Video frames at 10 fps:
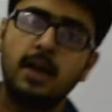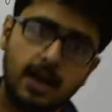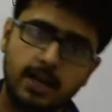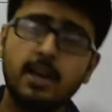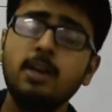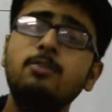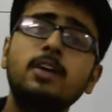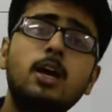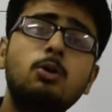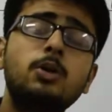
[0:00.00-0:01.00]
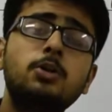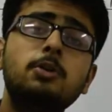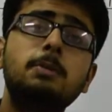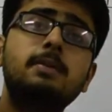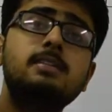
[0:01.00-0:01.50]
again we are going
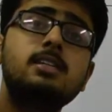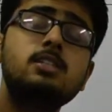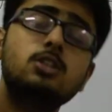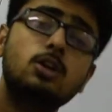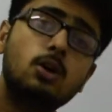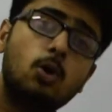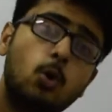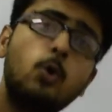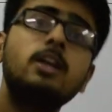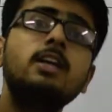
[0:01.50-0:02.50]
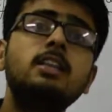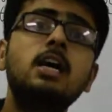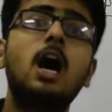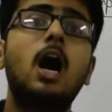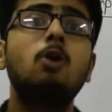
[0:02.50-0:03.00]
to represent only the
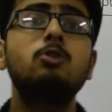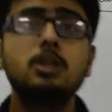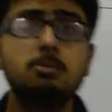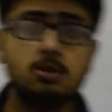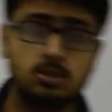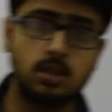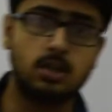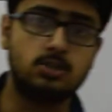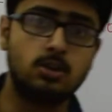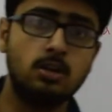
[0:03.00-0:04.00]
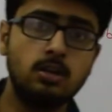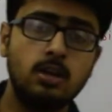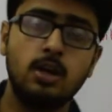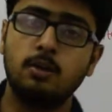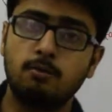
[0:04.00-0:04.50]
outermost electron
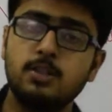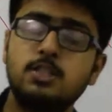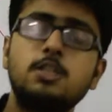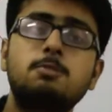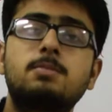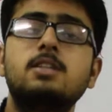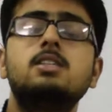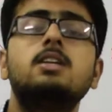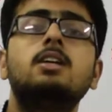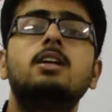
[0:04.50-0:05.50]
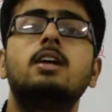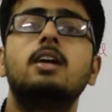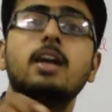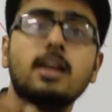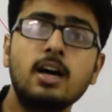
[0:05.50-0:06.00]
which is present
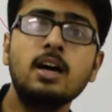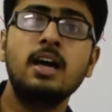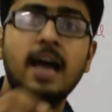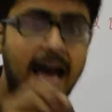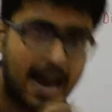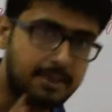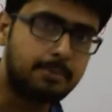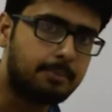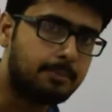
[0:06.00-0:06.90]
in an atom